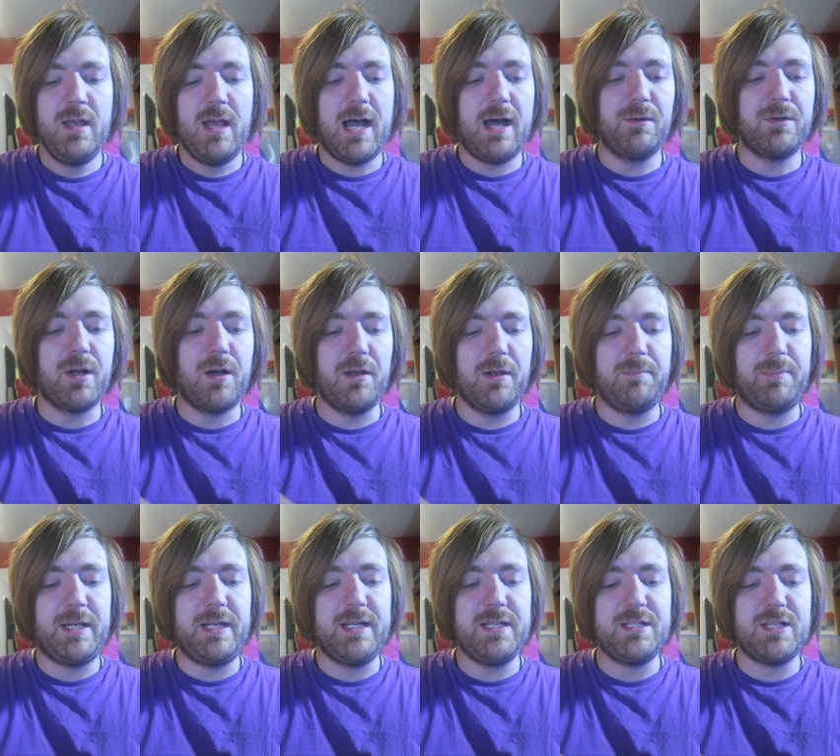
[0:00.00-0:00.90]
Alcohol had
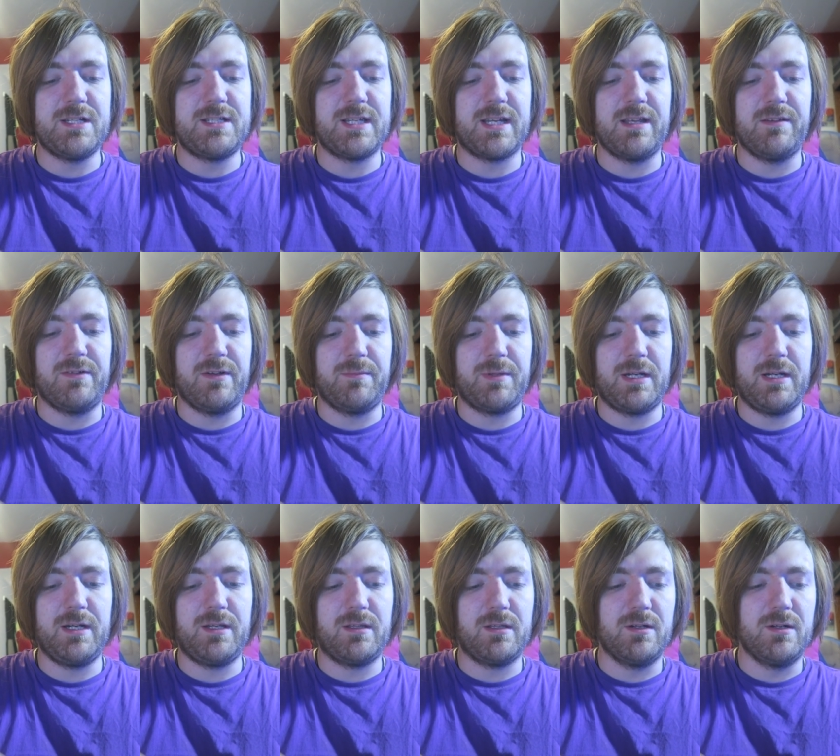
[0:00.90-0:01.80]
been easier to give up than
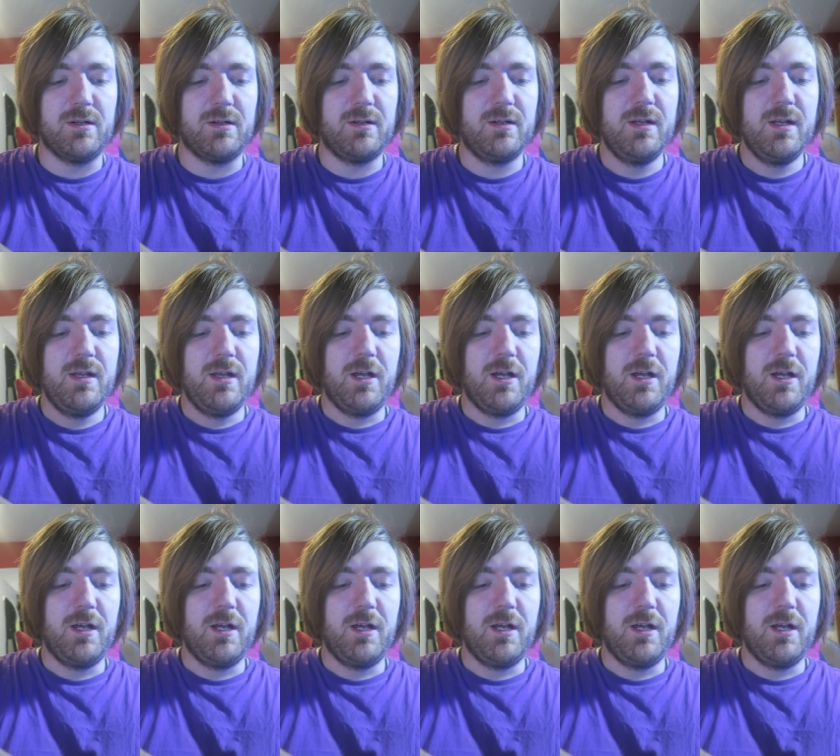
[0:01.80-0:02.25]
he'd thought.